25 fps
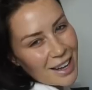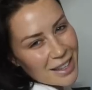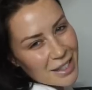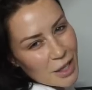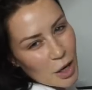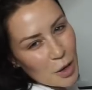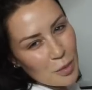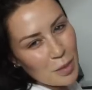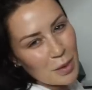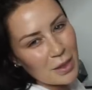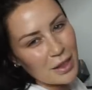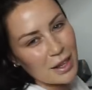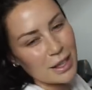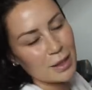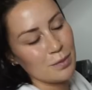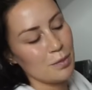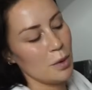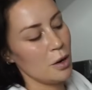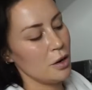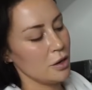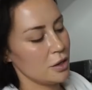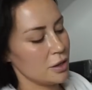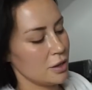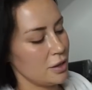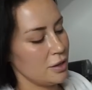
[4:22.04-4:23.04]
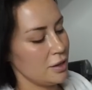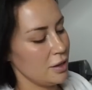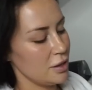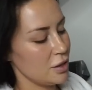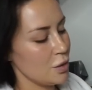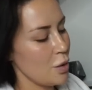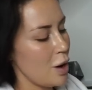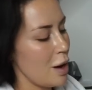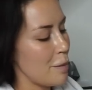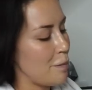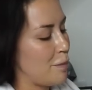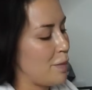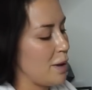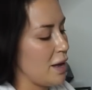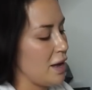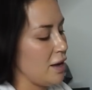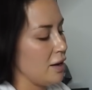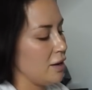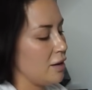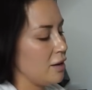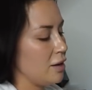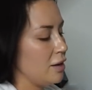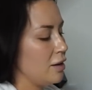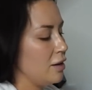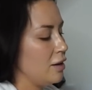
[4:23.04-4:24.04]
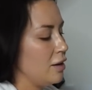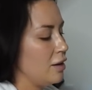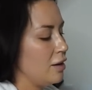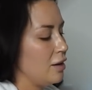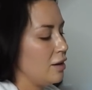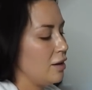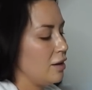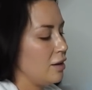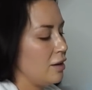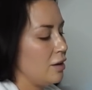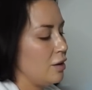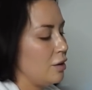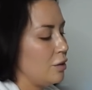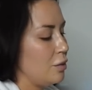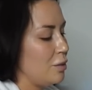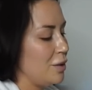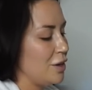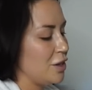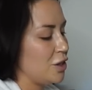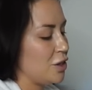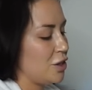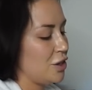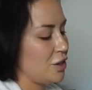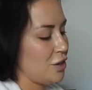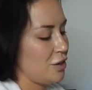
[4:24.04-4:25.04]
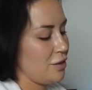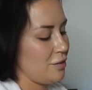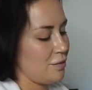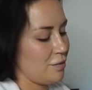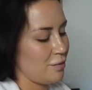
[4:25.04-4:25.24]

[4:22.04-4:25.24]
Let's open this box because it's quite big, which